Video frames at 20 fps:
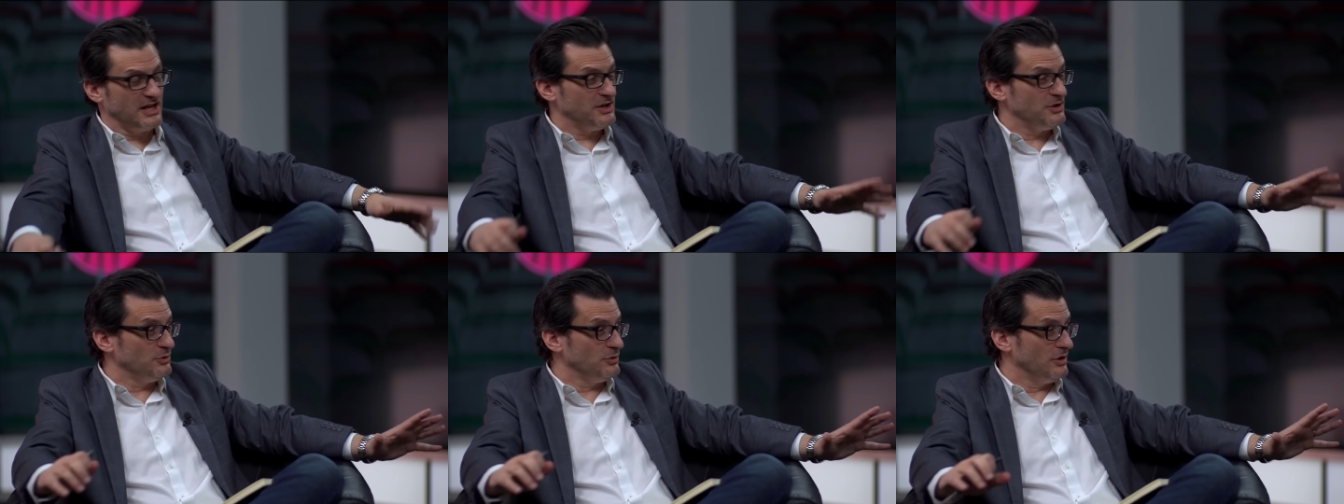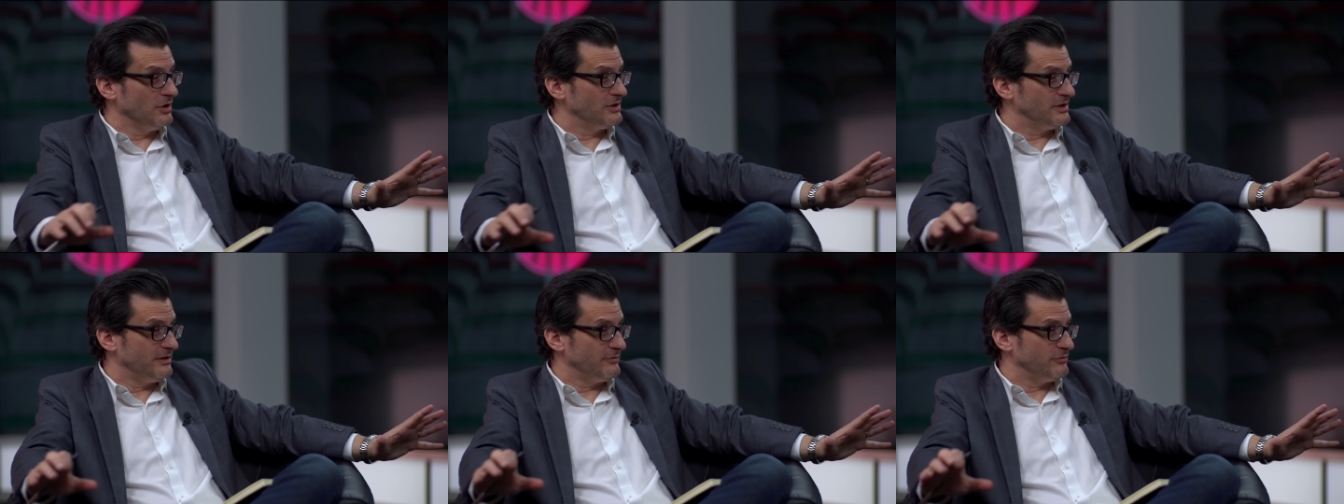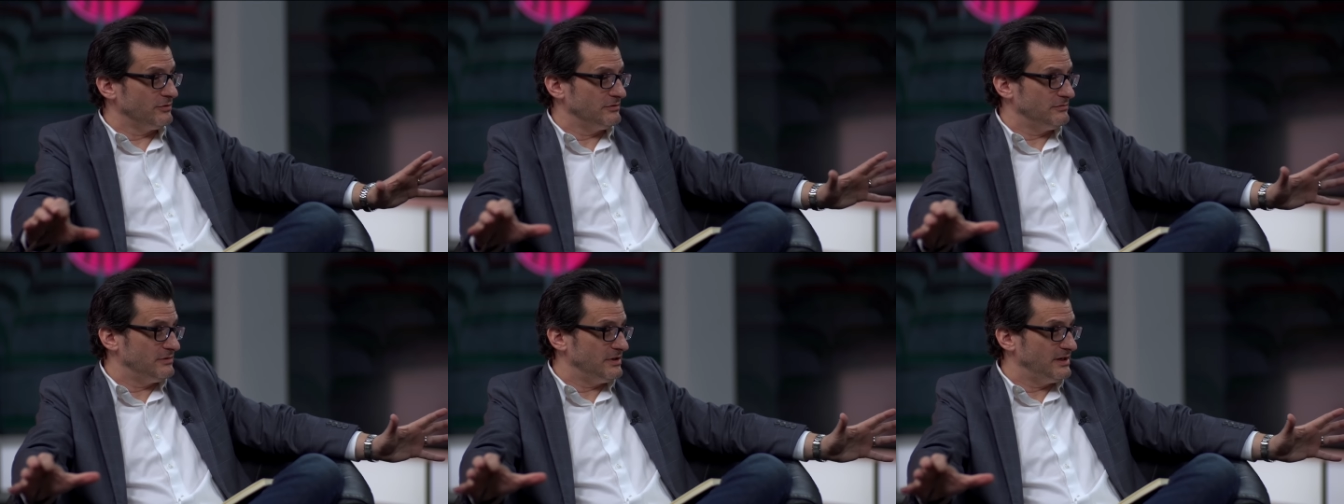they do look
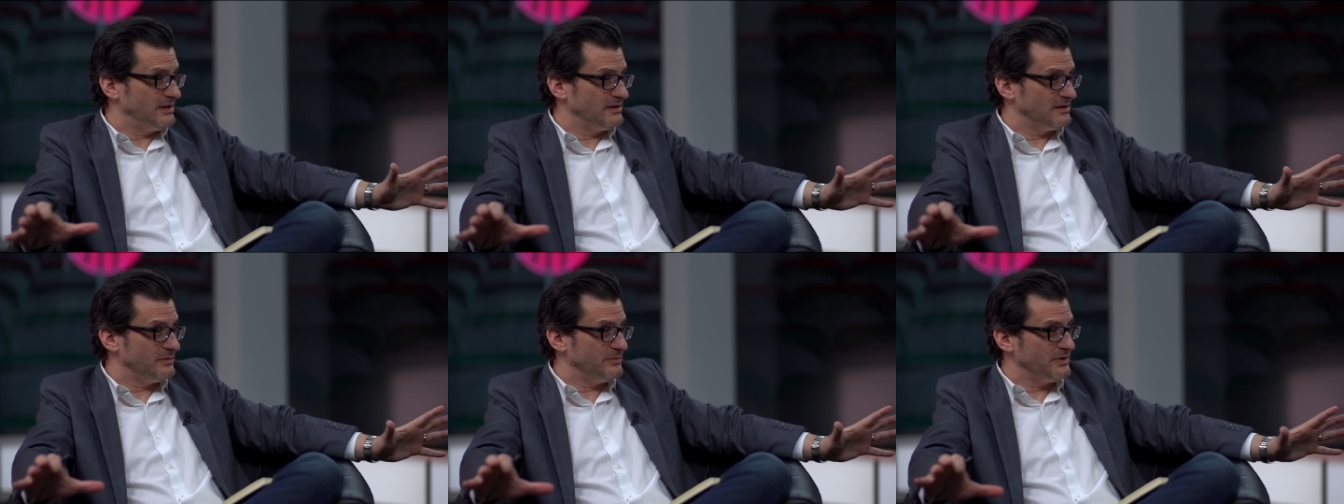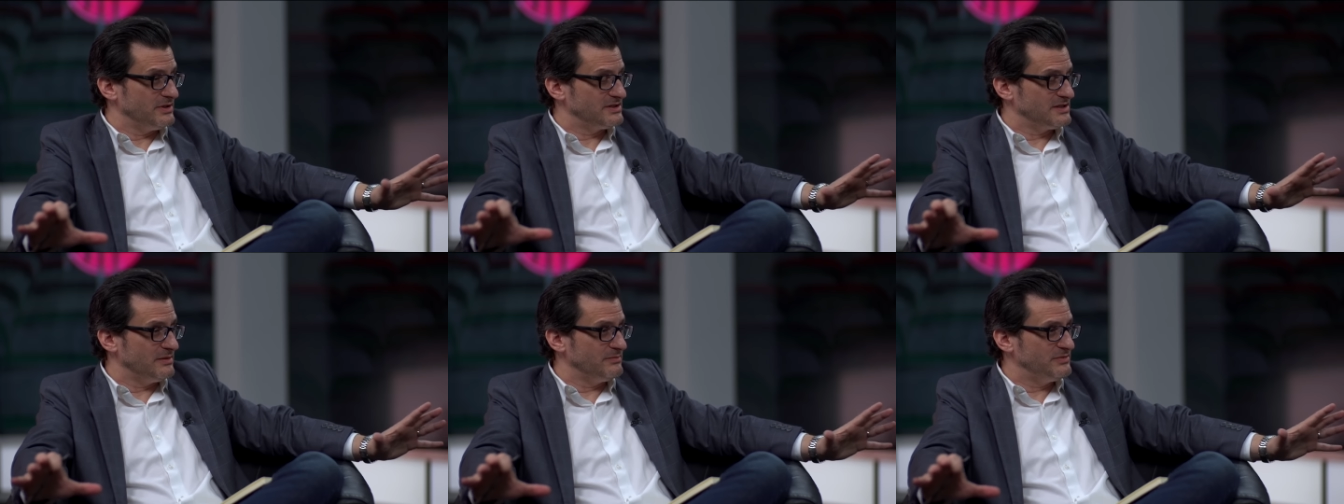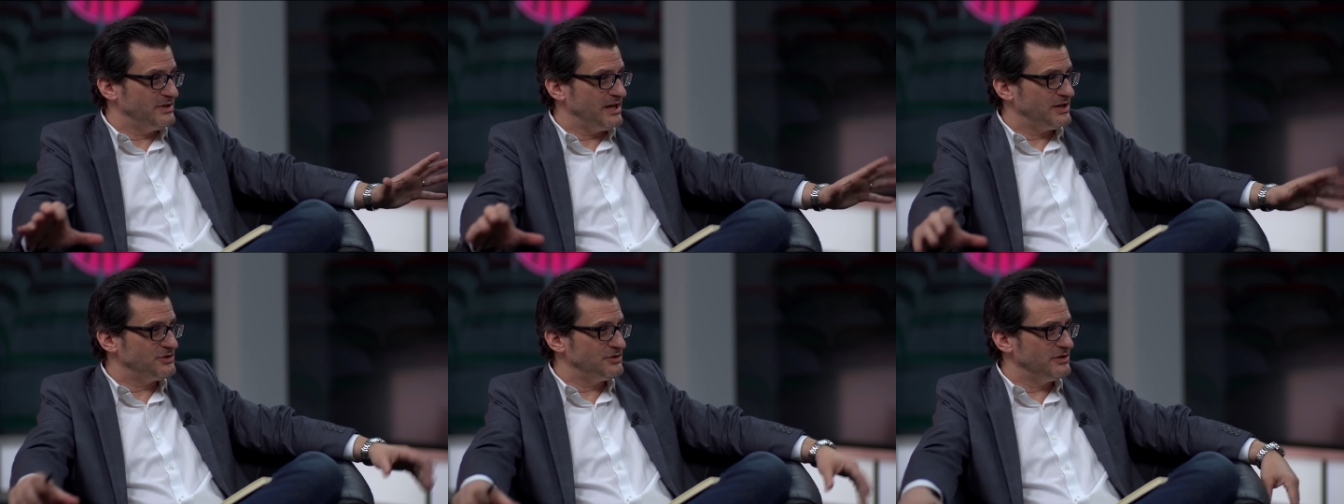different, right? There'll be some. They
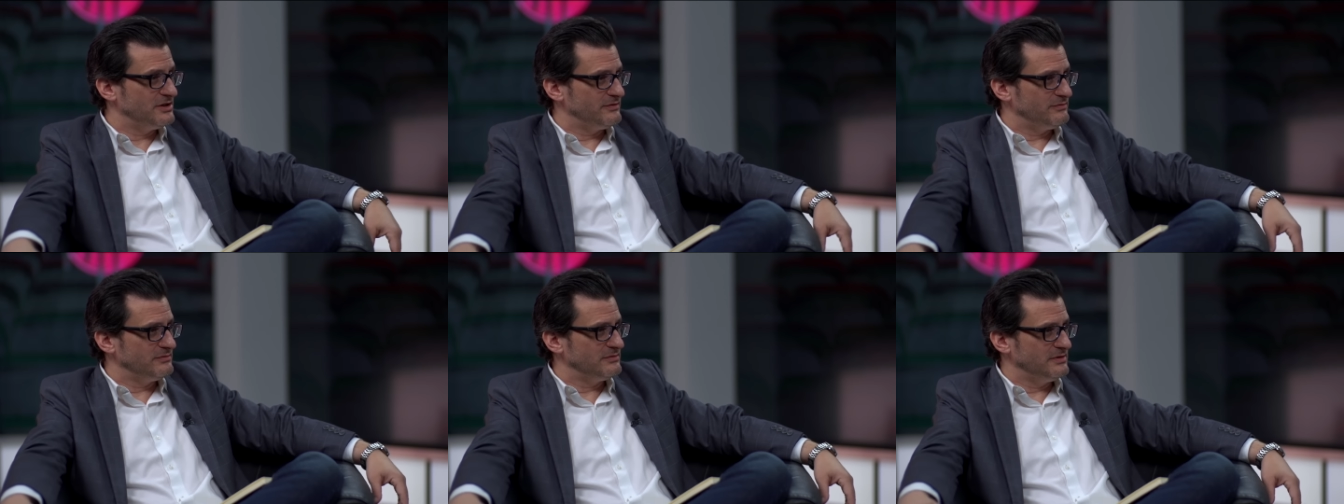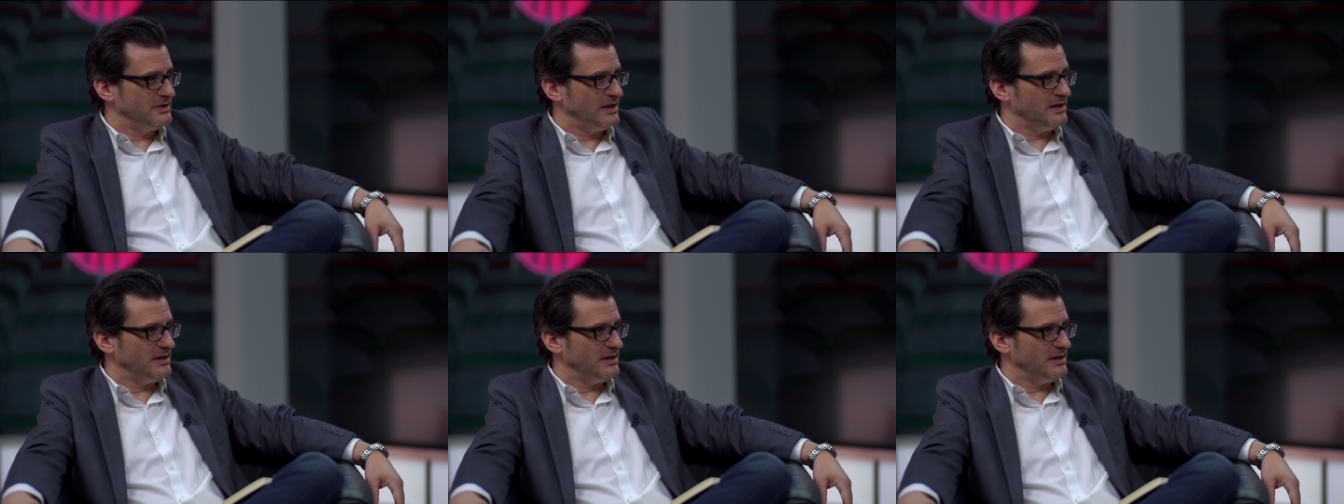do look different.